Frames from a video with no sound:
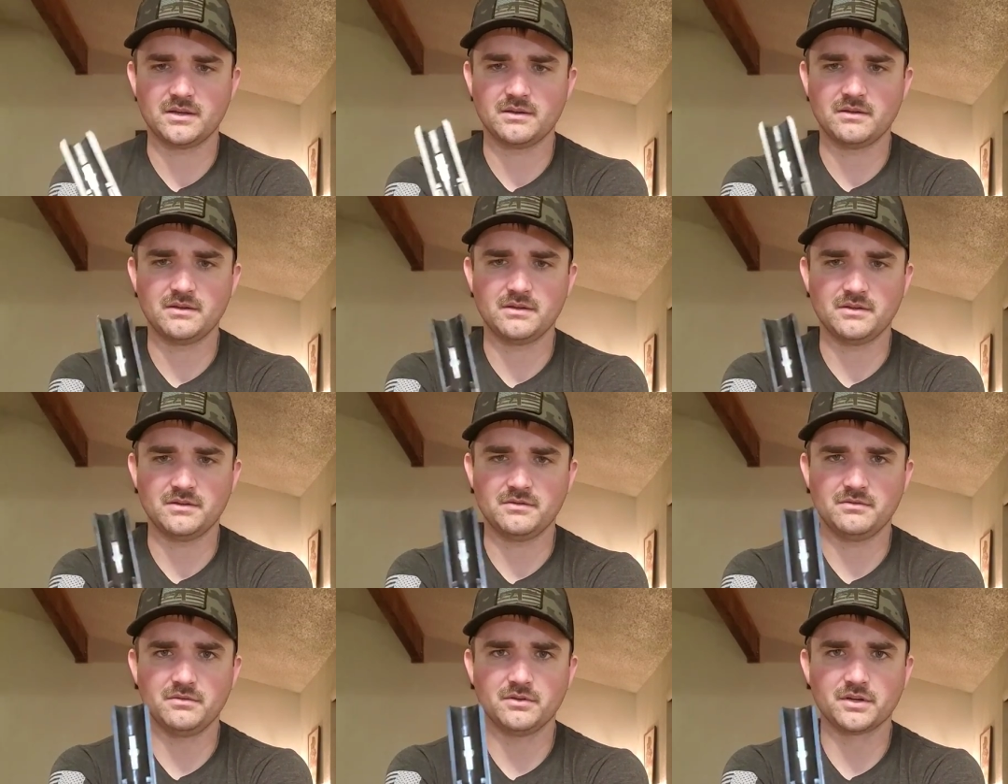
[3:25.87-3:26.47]

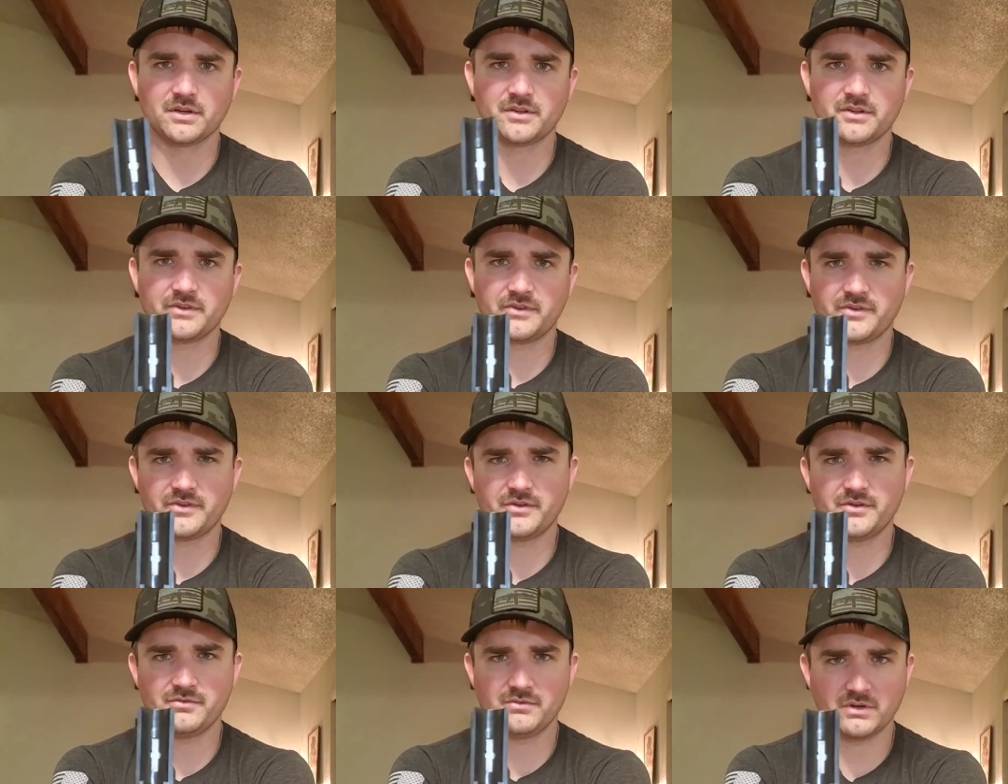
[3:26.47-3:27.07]
You look at
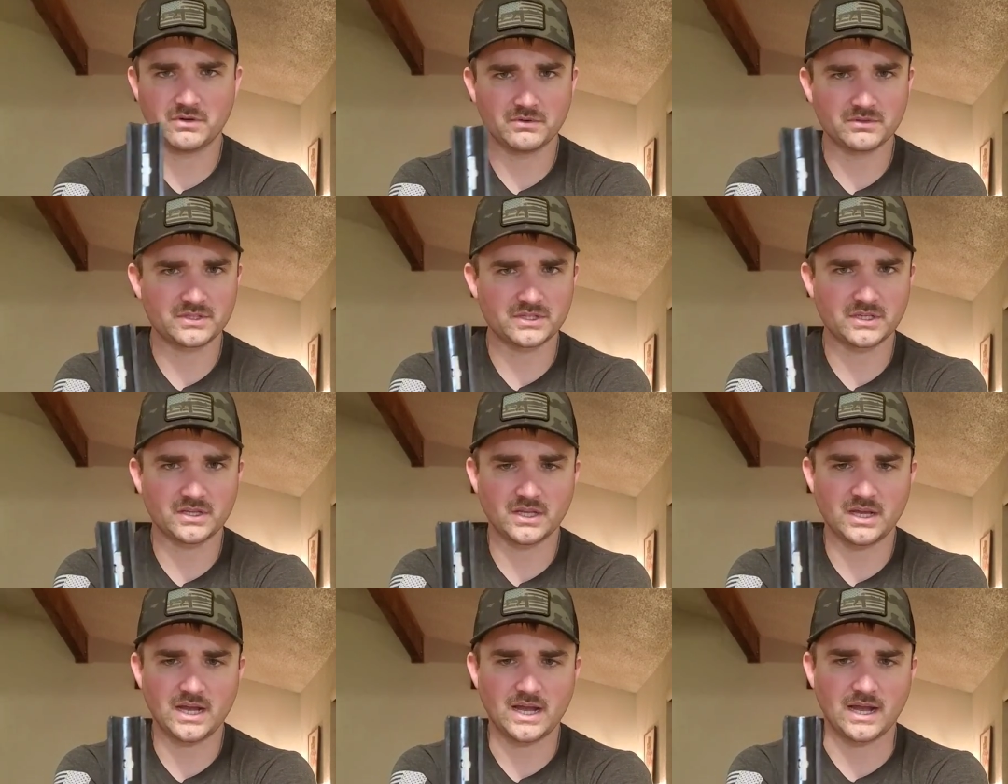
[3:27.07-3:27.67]
this and you know it's a
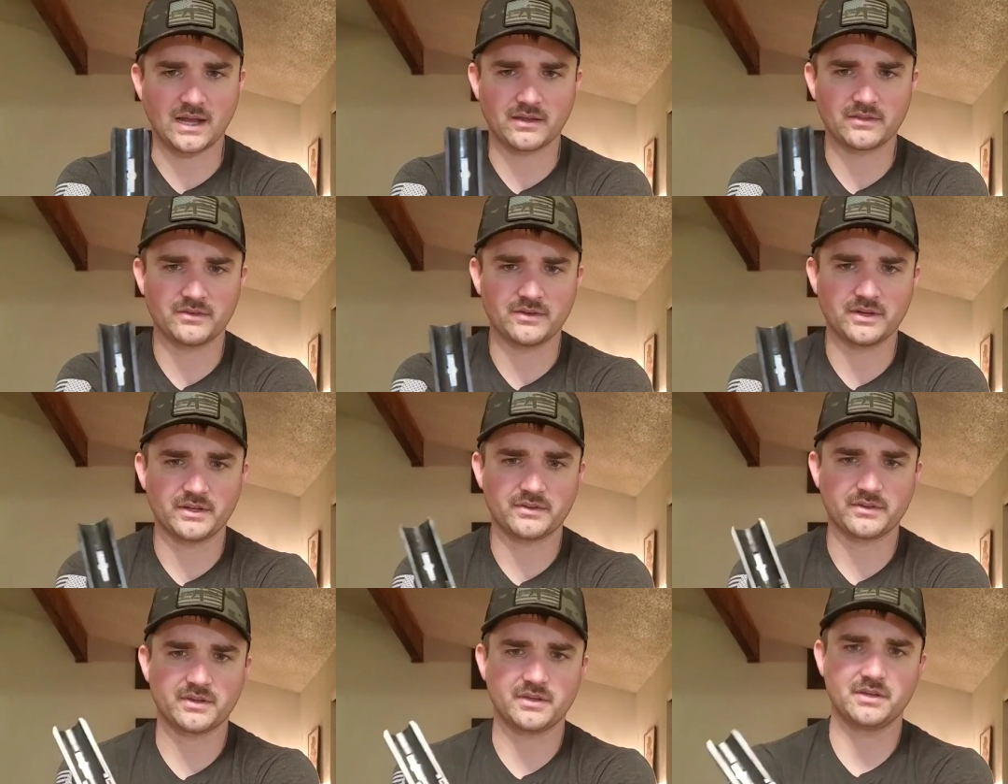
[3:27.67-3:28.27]
Glock.
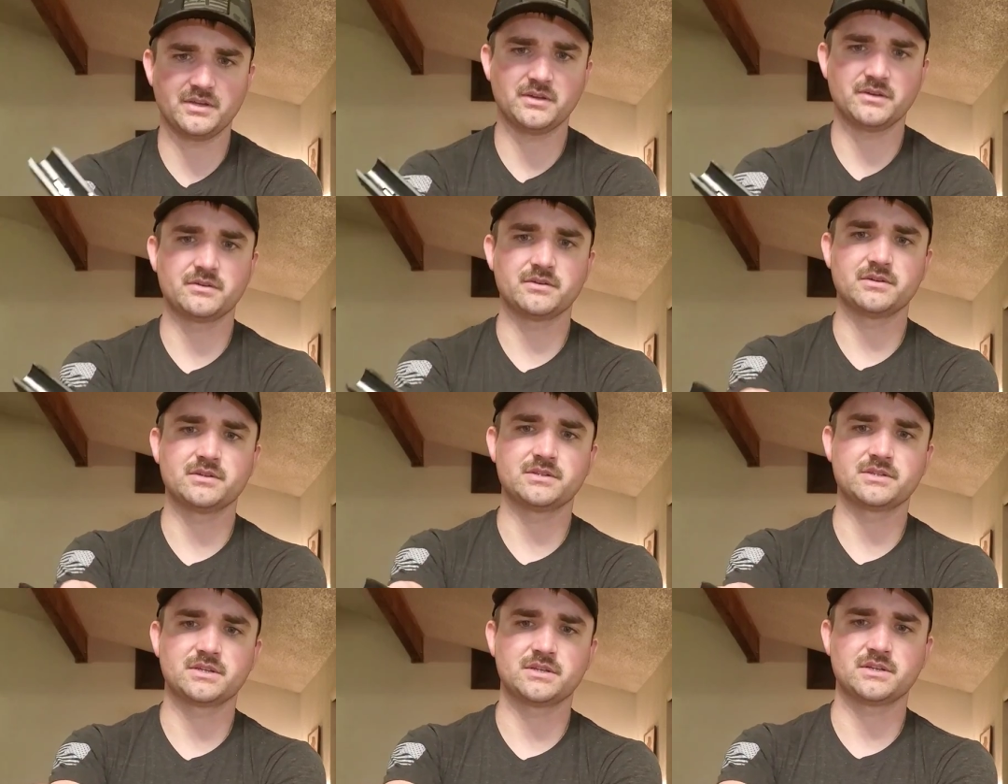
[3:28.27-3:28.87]
Nothing here
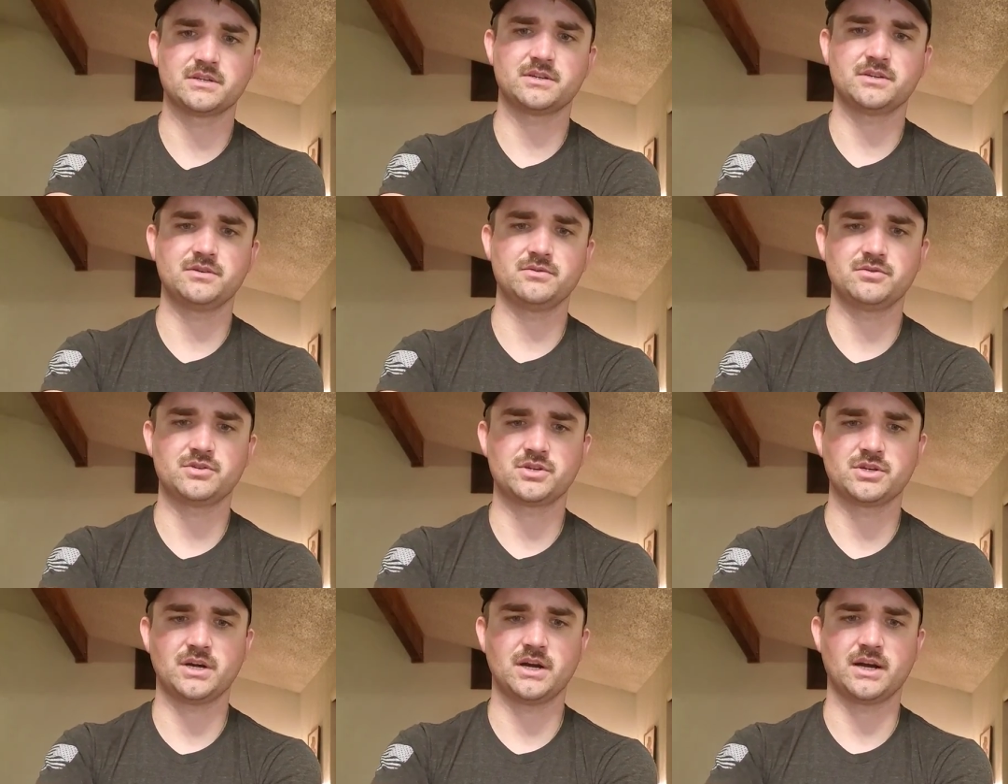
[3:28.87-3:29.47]
is a
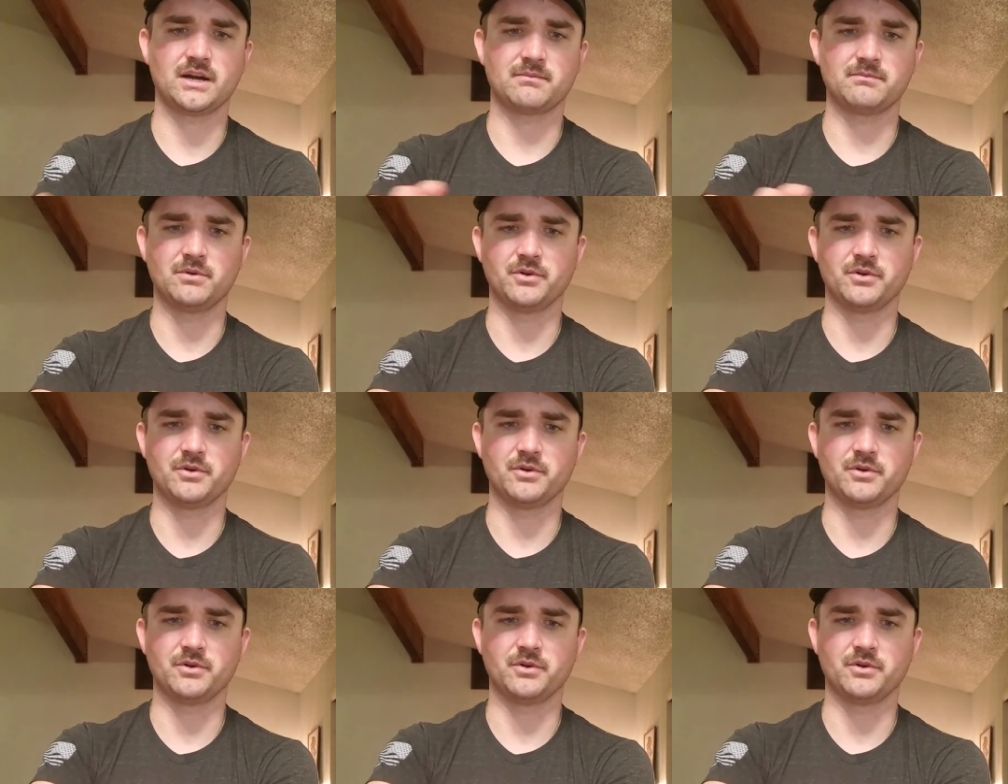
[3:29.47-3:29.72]
huge shock.